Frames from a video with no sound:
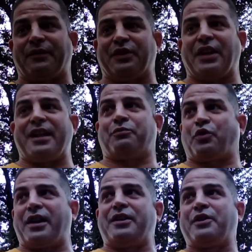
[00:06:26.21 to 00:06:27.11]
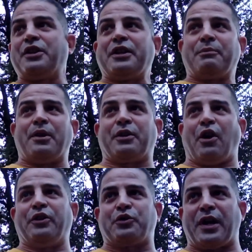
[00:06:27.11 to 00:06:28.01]
His dad tried to, you know,
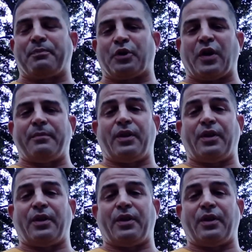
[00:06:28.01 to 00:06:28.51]
Cullen tried to portray him.